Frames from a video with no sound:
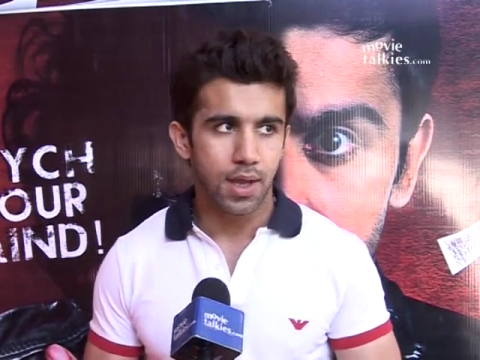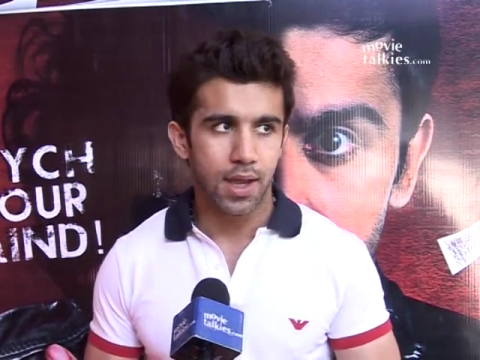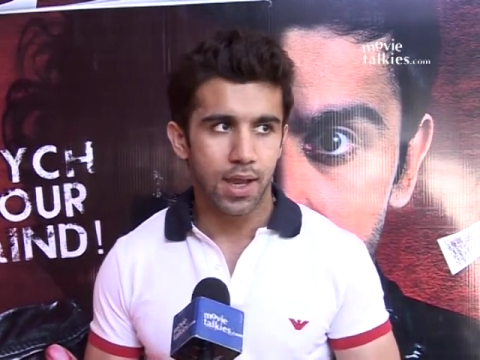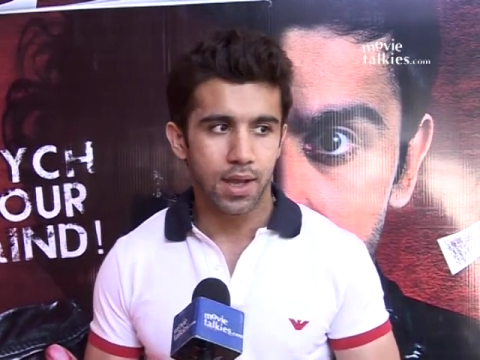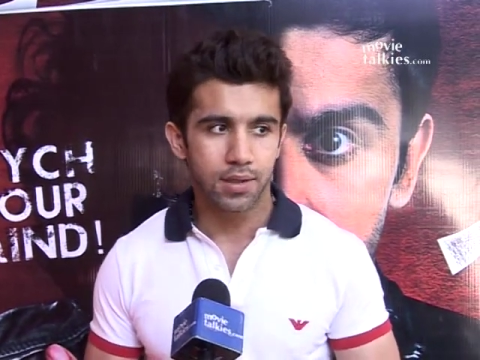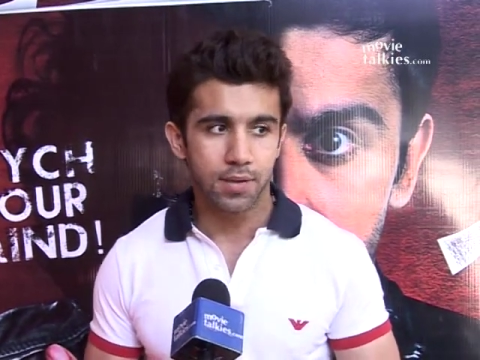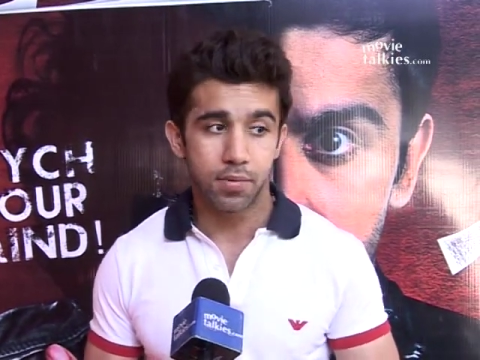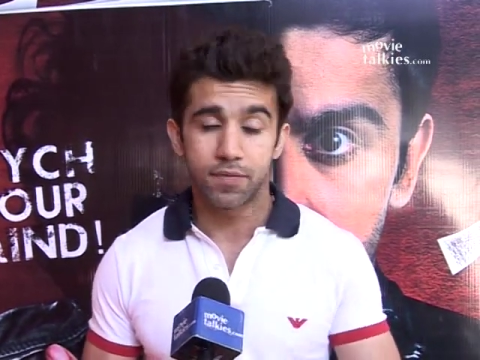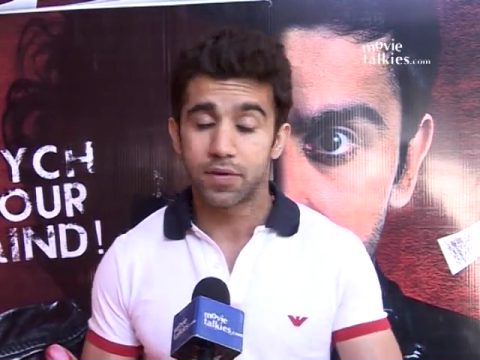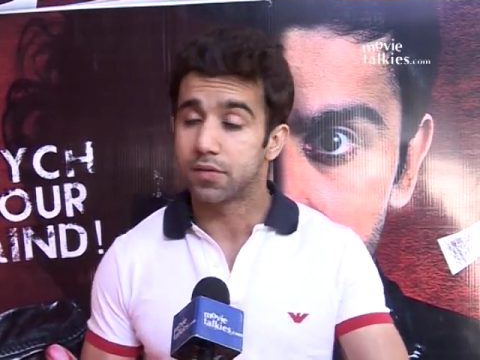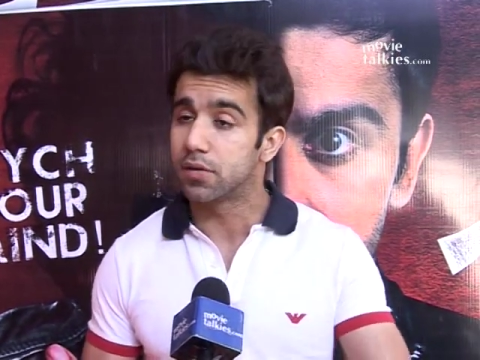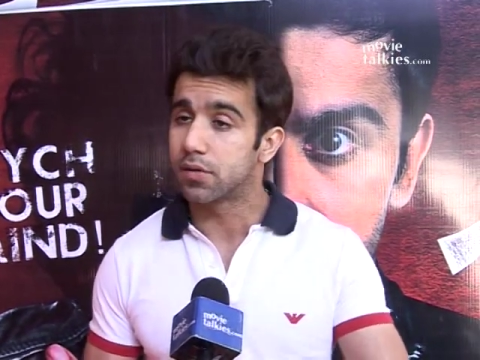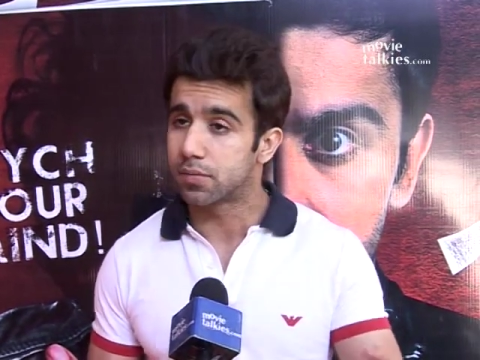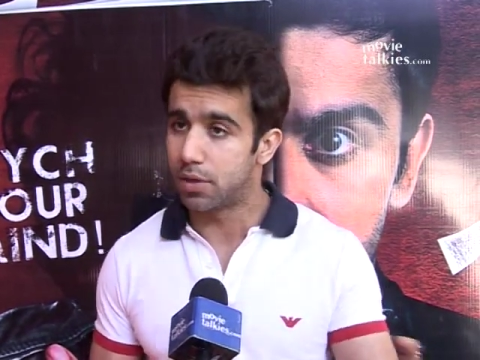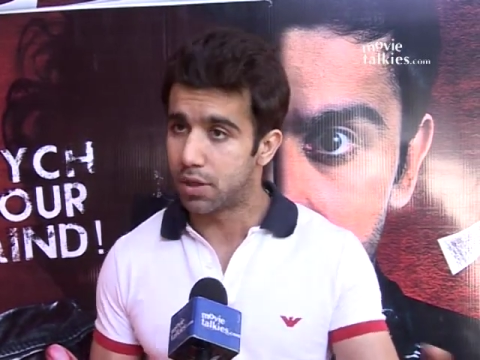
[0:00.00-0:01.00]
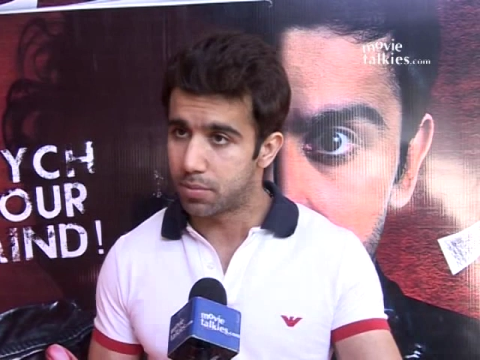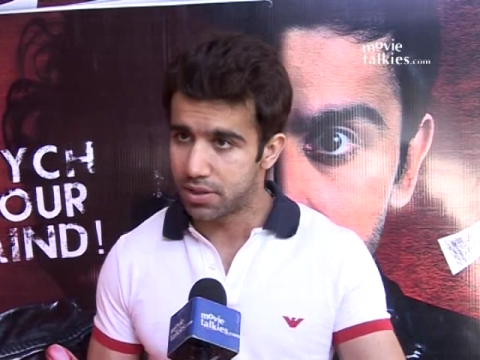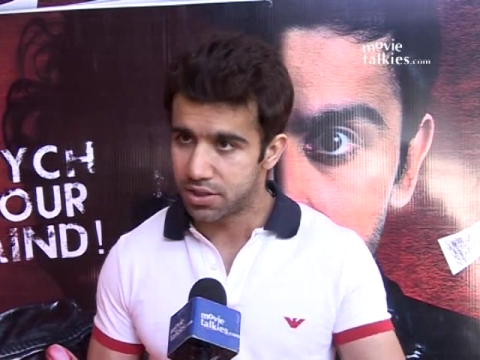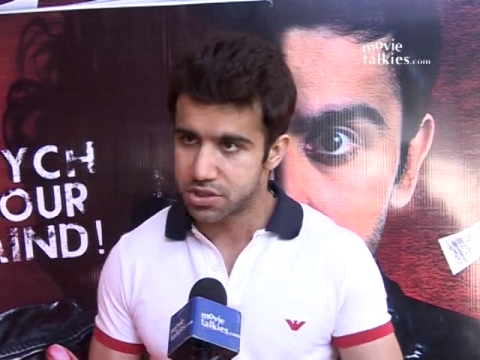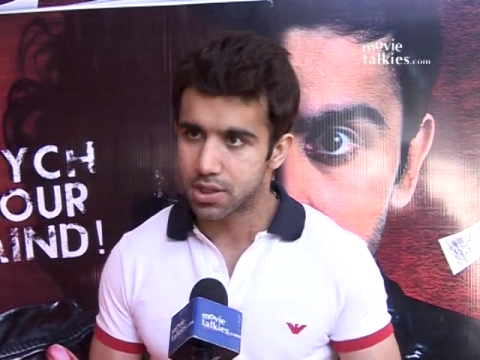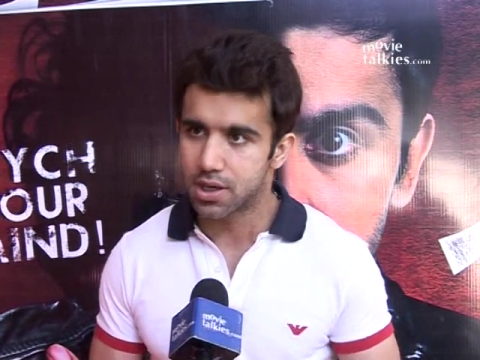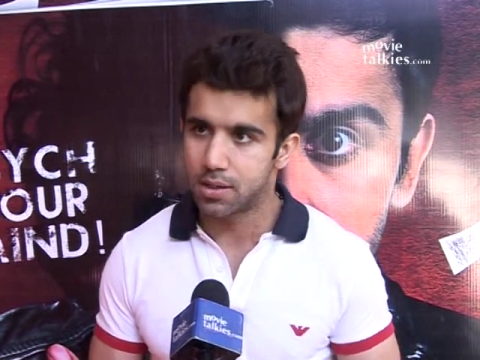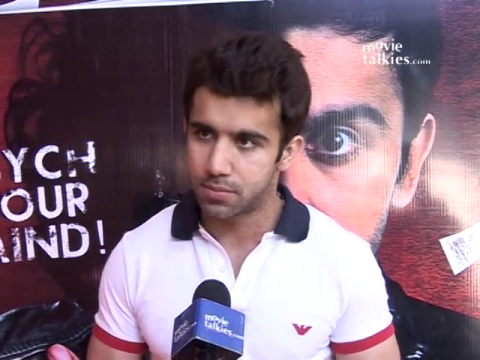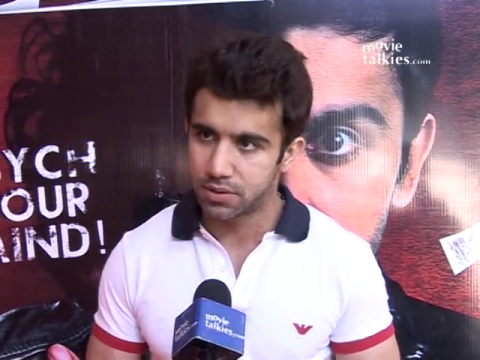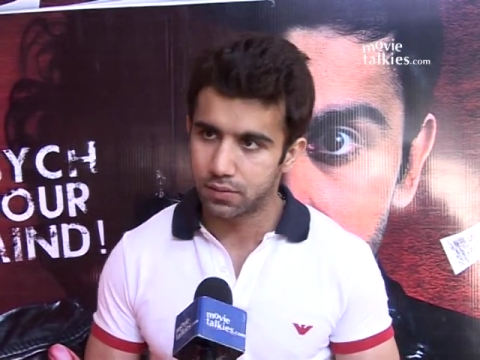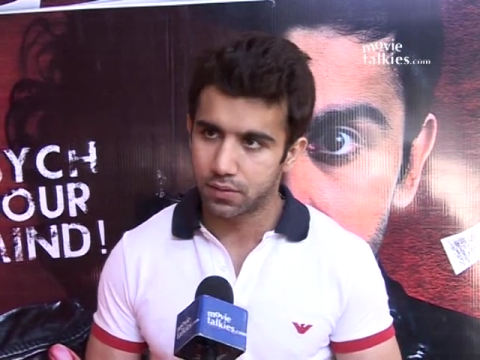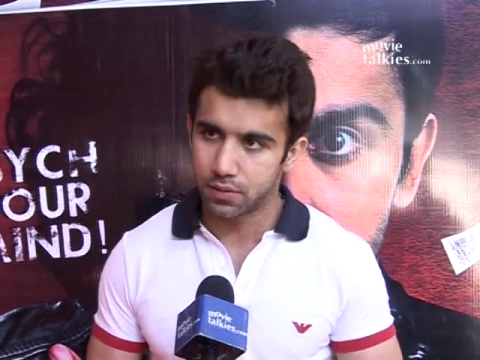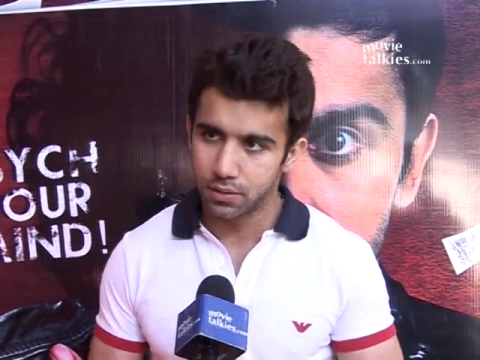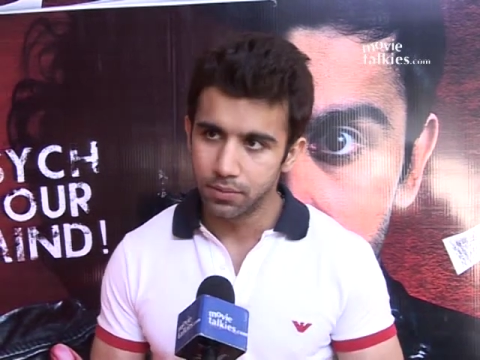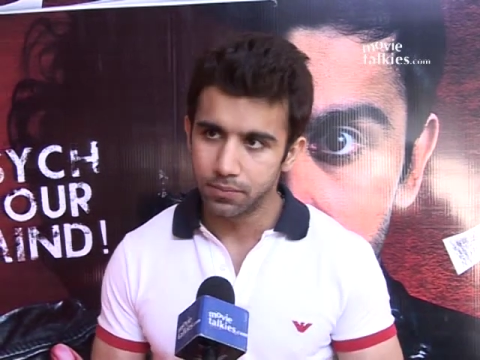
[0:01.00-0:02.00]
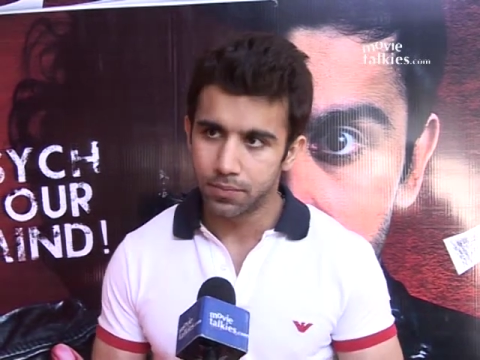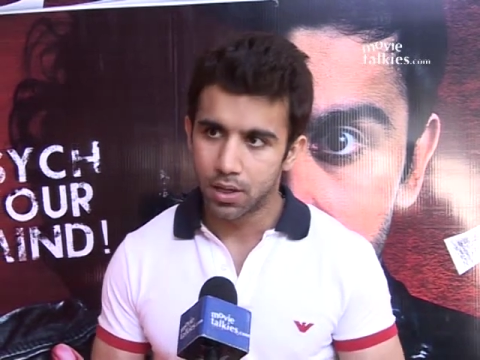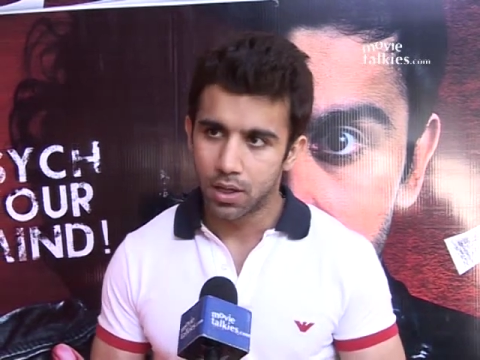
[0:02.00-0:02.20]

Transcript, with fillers: and the professor is played by Nishikant Kamat sir.